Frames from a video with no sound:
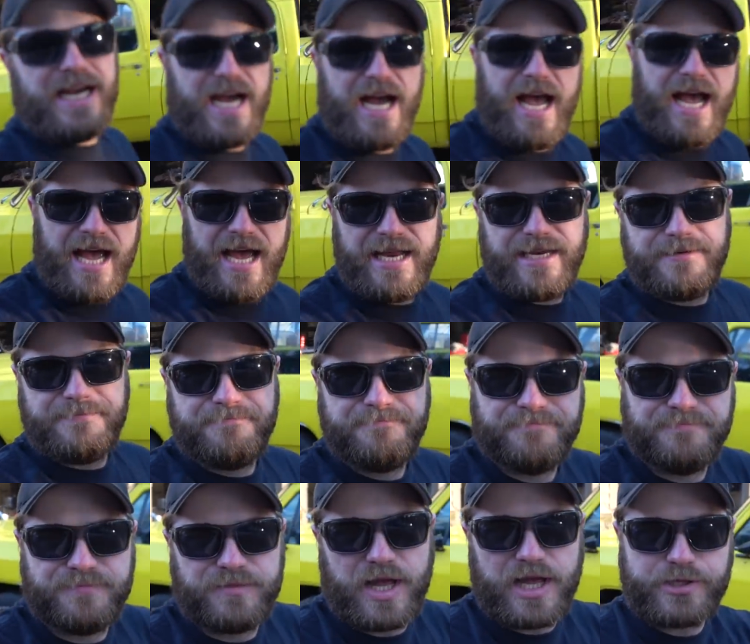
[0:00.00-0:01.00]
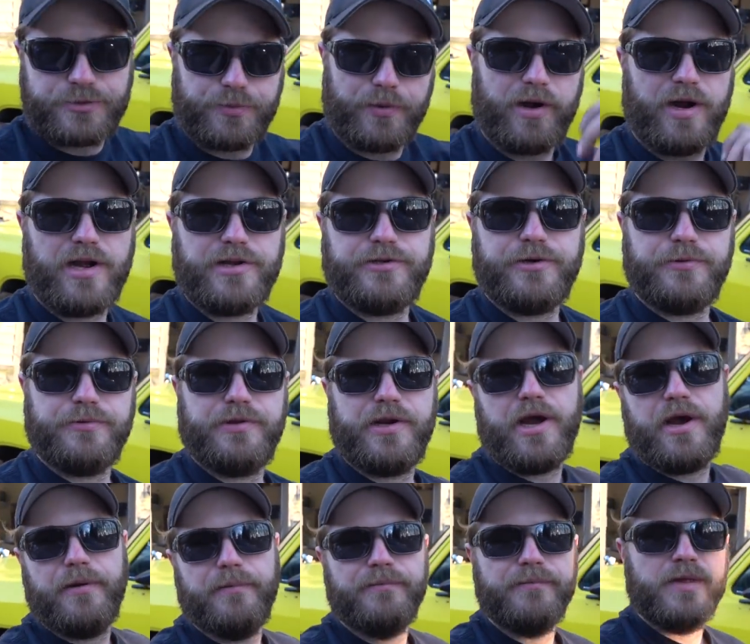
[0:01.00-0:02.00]
and that's where I don't
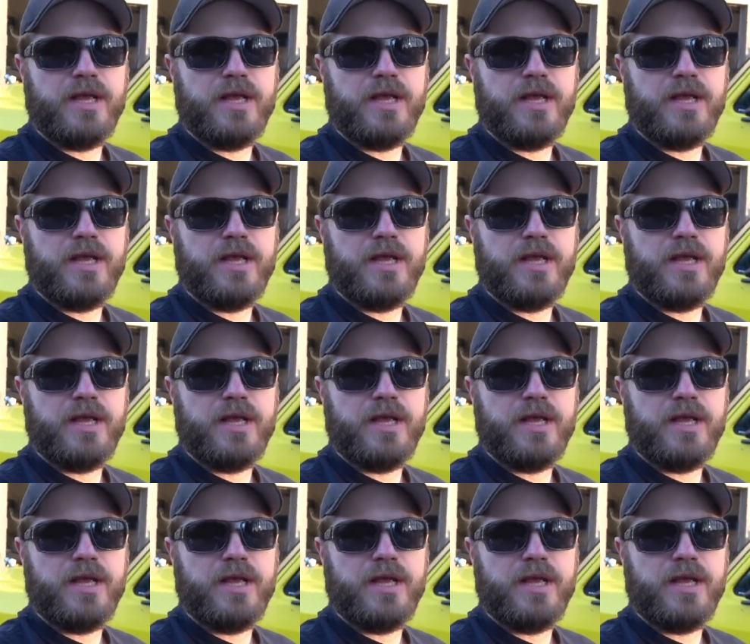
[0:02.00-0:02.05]
know.